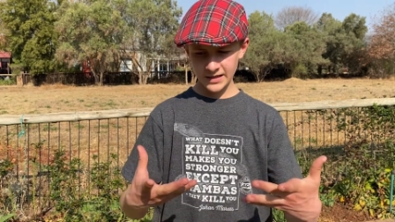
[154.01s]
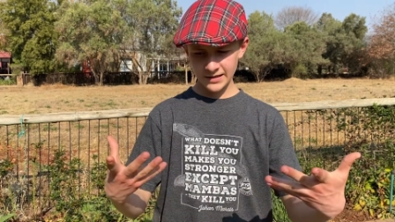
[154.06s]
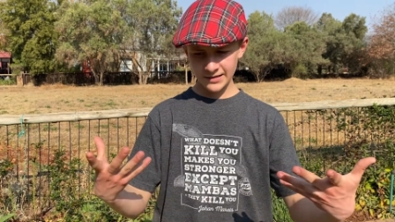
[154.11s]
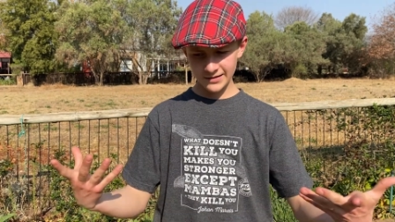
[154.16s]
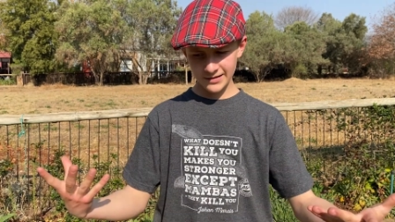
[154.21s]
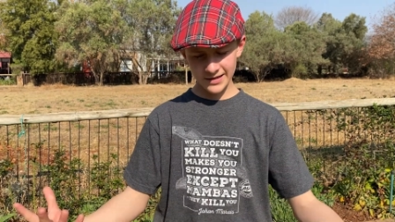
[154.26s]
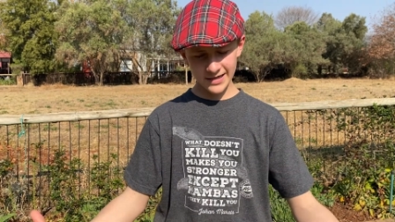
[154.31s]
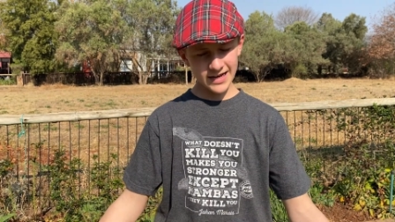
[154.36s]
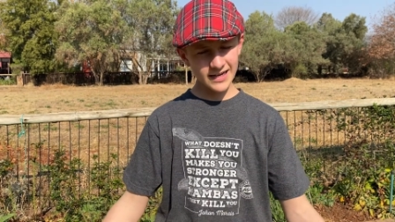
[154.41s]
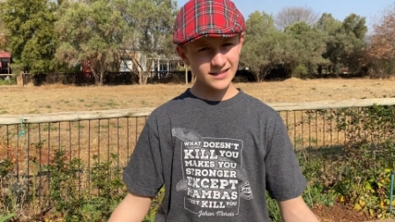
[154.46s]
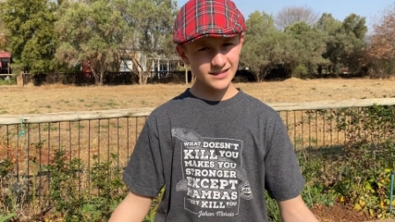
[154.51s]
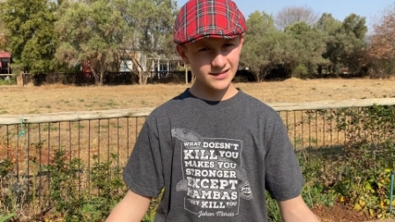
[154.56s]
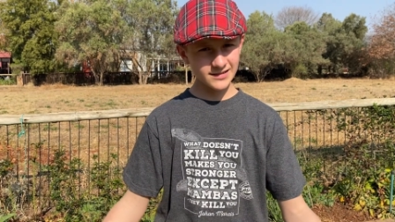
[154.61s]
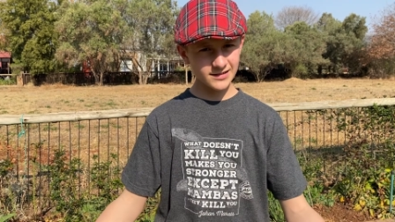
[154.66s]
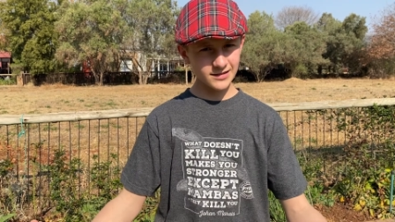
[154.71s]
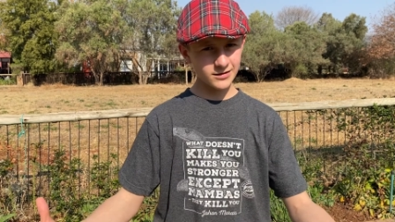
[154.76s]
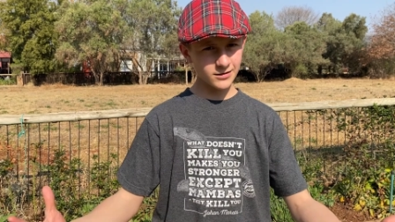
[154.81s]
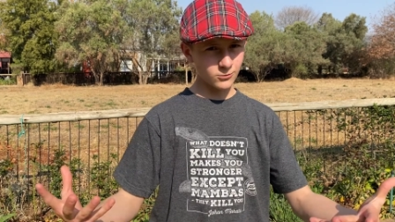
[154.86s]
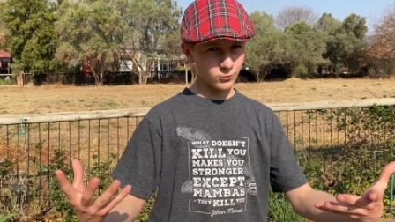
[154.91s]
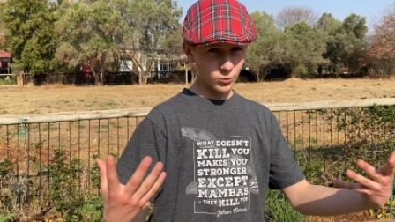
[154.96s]
The next
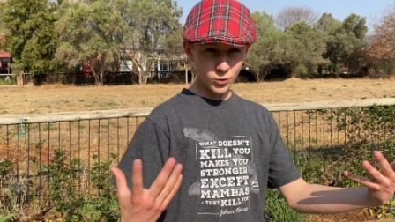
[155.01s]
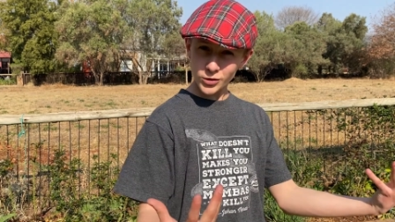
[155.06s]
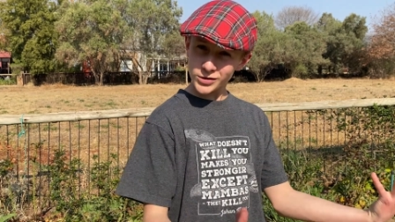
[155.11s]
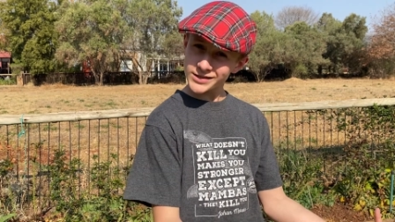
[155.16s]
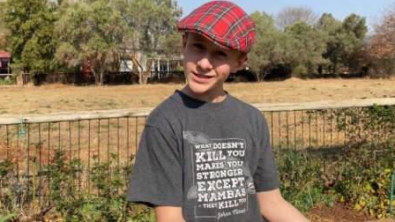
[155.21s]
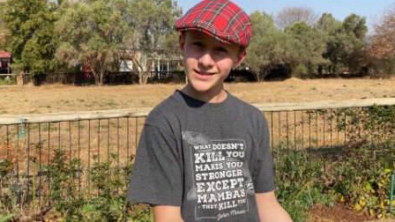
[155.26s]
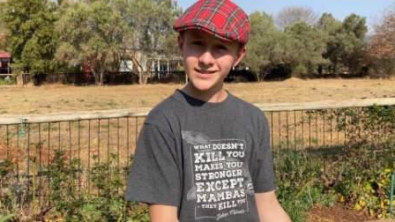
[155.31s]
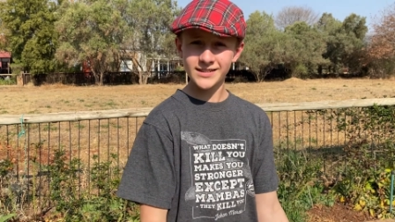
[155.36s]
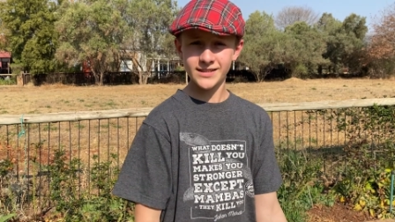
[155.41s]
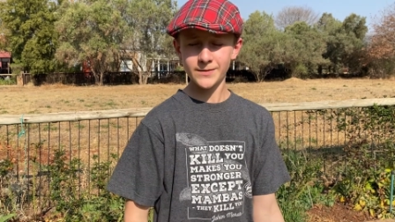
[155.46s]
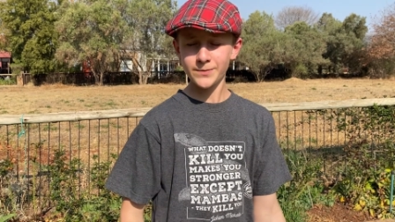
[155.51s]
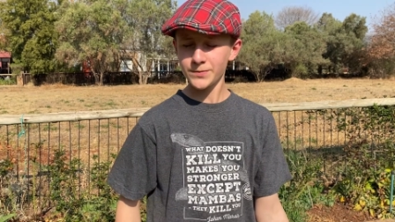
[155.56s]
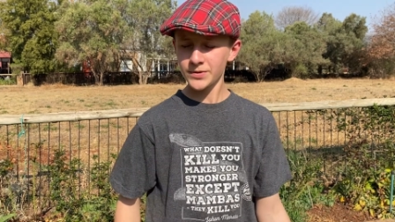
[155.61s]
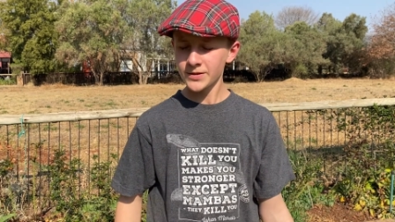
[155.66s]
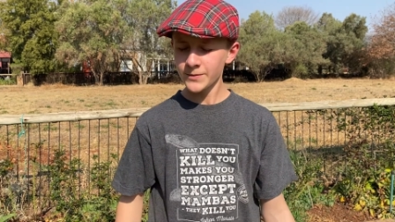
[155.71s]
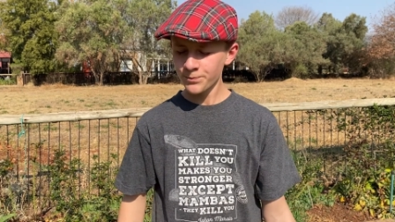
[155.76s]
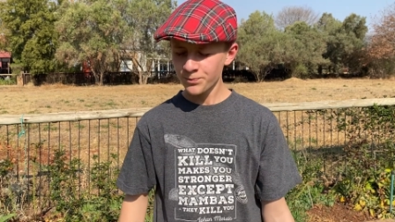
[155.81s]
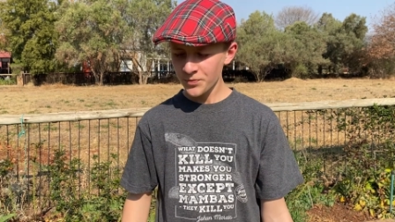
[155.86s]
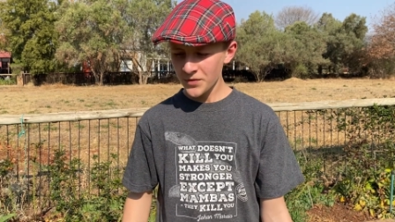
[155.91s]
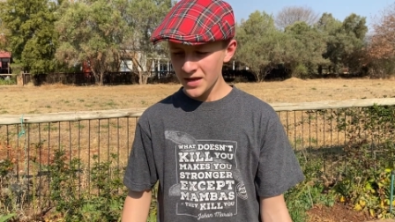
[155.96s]
little water tip
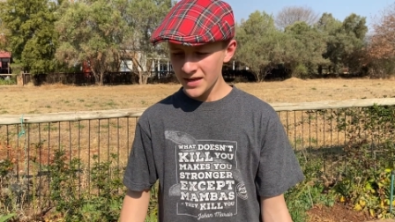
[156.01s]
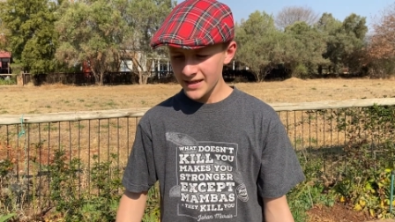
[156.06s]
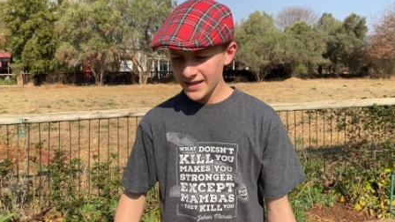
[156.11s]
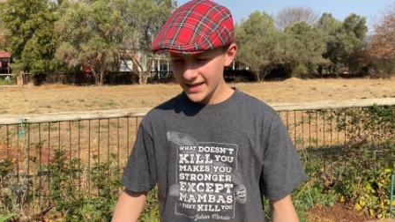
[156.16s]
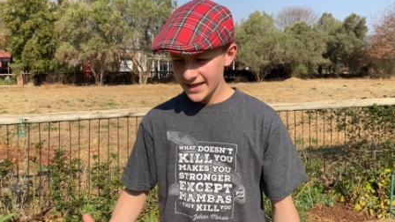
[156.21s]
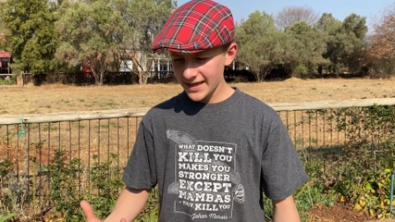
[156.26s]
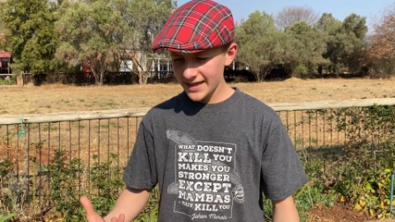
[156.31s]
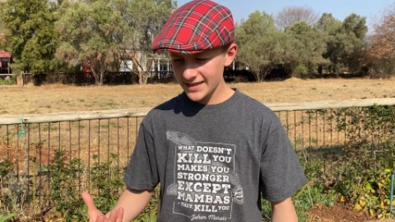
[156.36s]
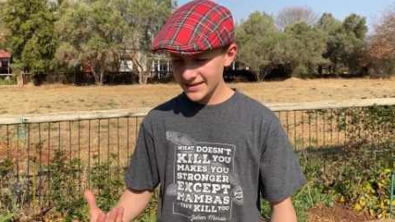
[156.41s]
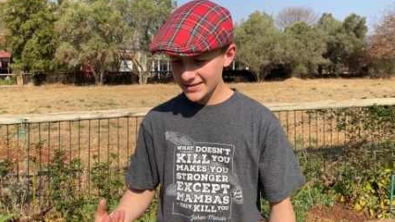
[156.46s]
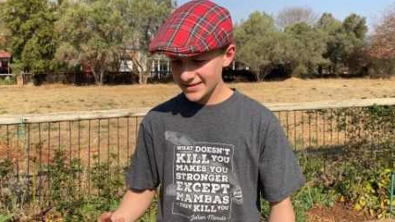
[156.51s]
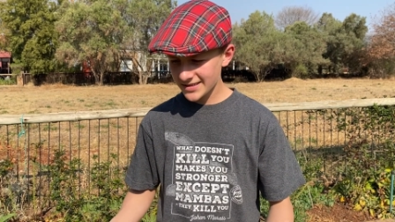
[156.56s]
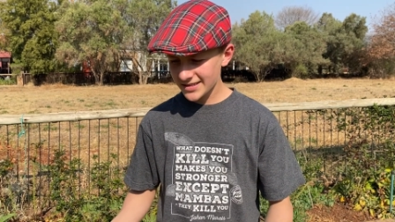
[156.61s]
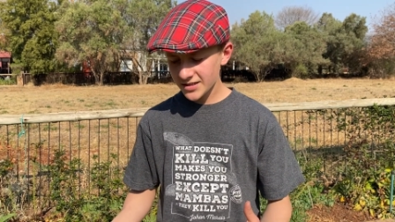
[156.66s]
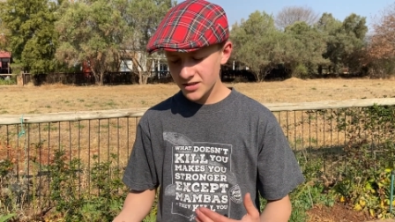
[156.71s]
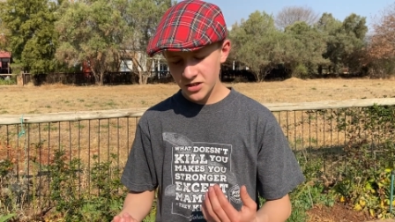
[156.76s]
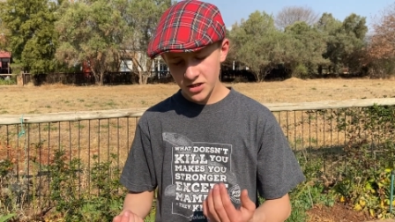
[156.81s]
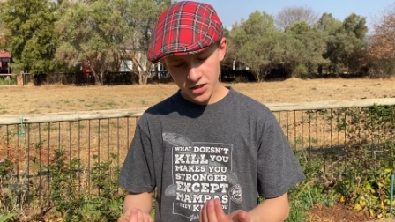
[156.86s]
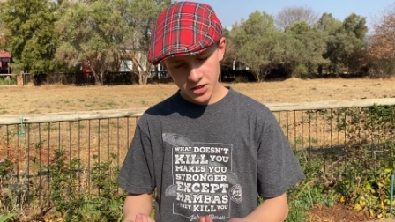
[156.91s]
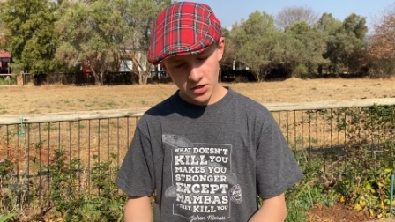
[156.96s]
is
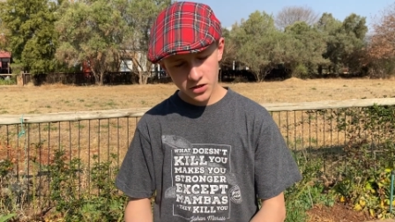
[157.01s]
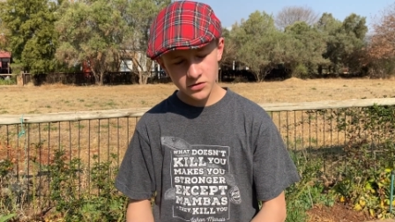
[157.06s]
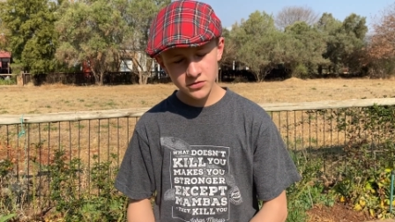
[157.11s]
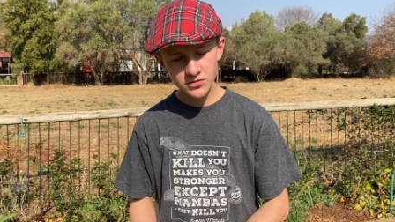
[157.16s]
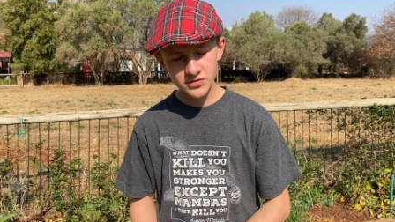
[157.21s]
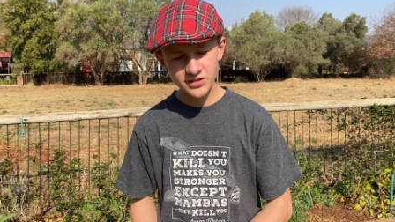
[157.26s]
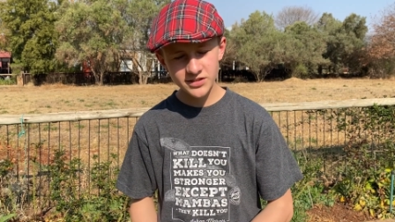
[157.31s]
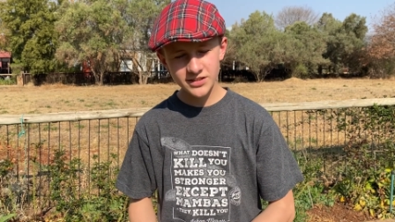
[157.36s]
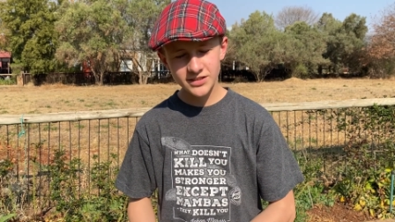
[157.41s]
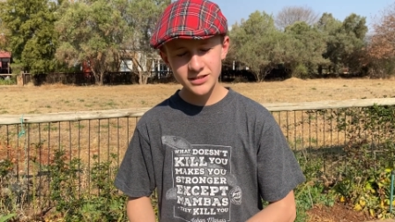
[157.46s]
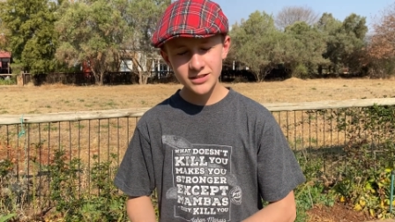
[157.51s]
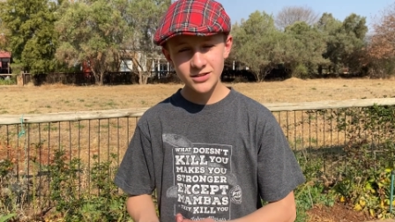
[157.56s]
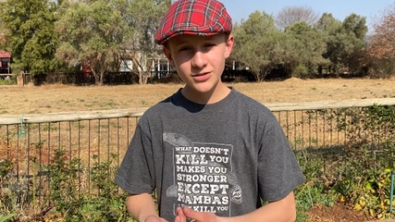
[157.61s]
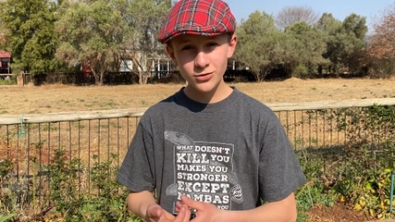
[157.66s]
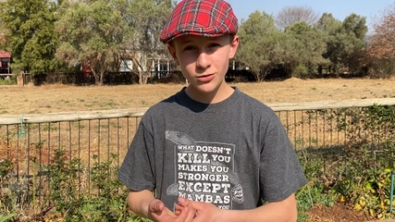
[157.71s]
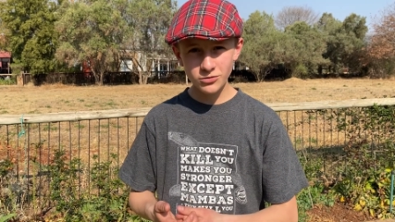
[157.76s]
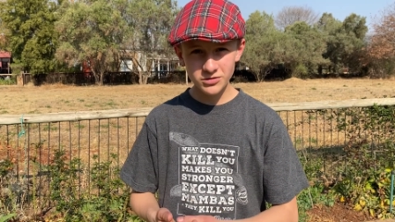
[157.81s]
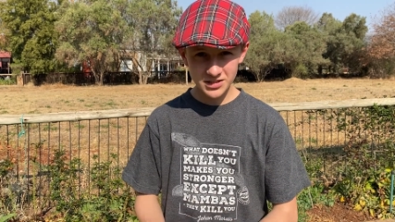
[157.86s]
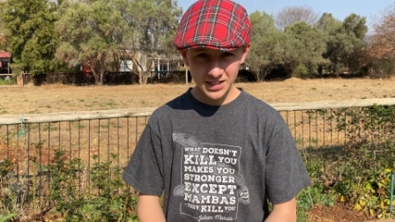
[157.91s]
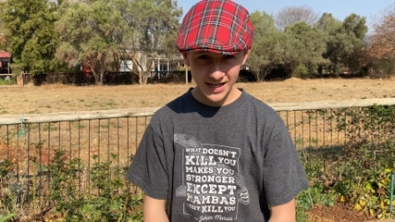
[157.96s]
close
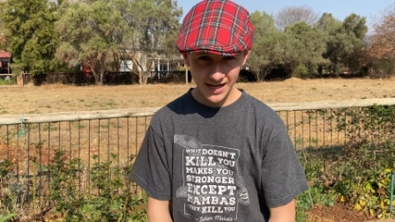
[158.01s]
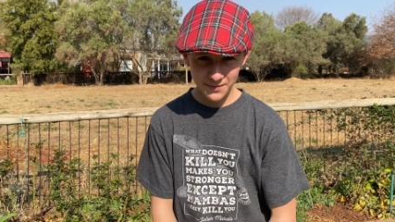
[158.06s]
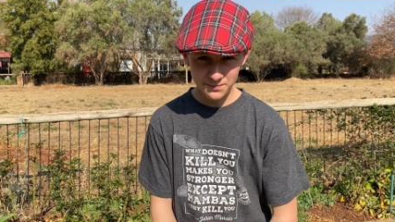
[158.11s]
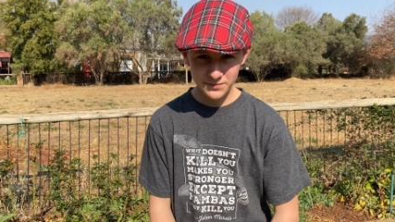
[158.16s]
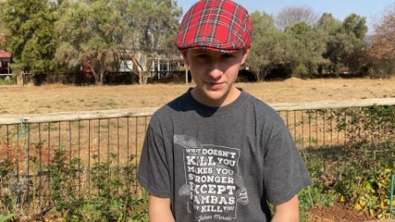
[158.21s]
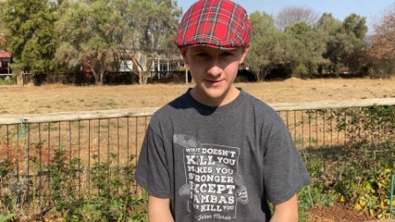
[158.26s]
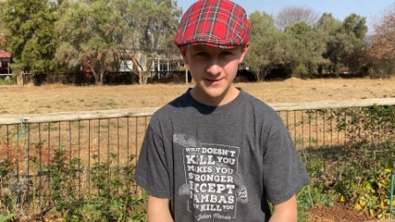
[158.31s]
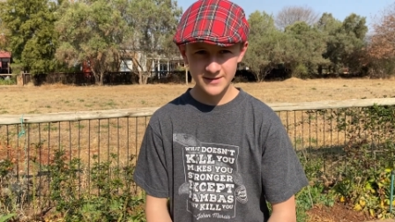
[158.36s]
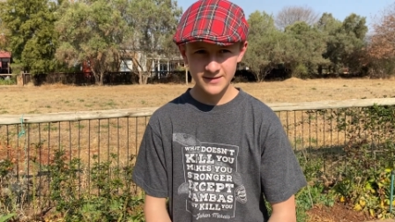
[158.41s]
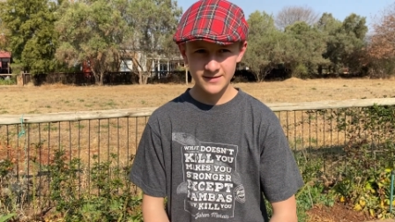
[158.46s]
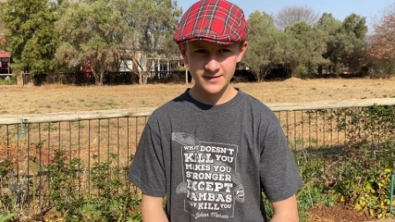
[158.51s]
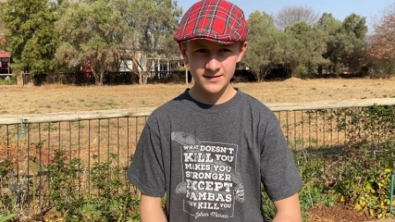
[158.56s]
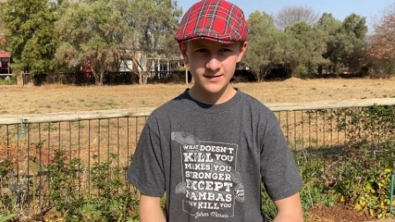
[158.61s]
your taps